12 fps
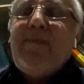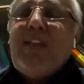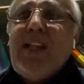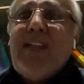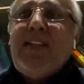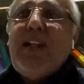
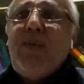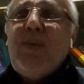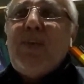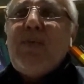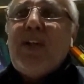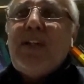these
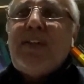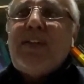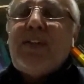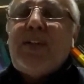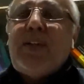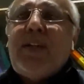individuals
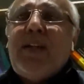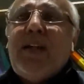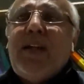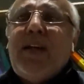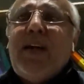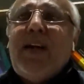
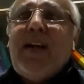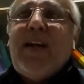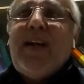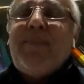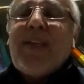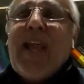
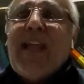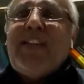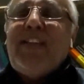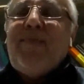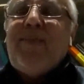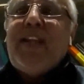as
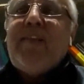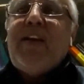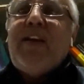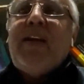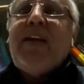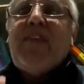if they
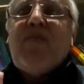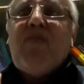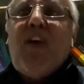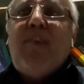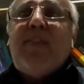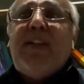were
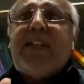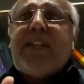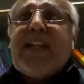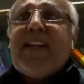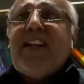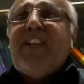involved with
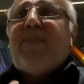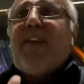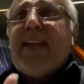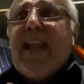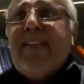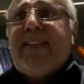terrorist
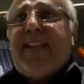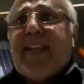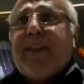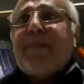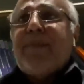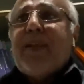
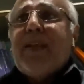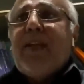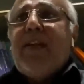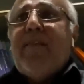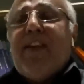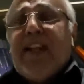financing.
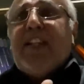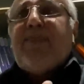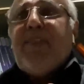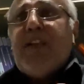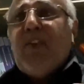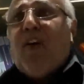Whereas
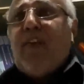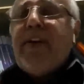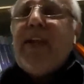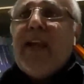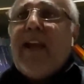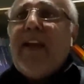we
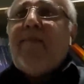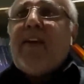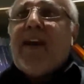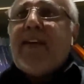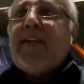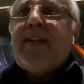already have
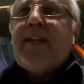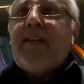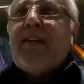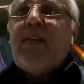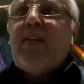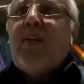other
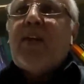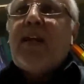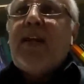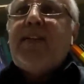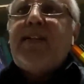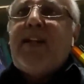
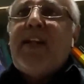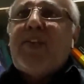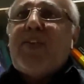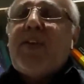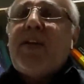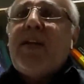local
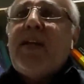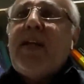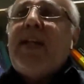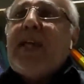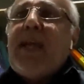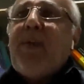legislation
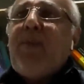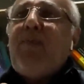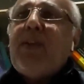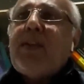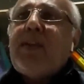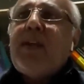in keeping
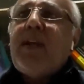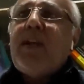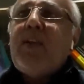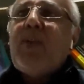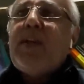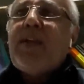with
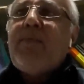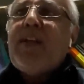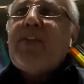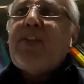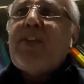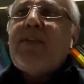UN
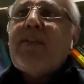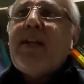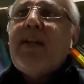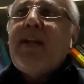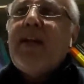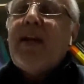conventions
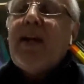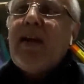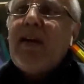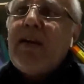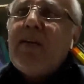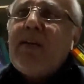
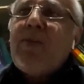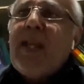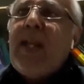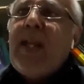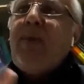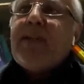to
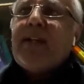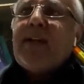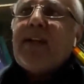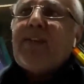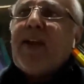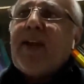deal with
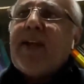terrorist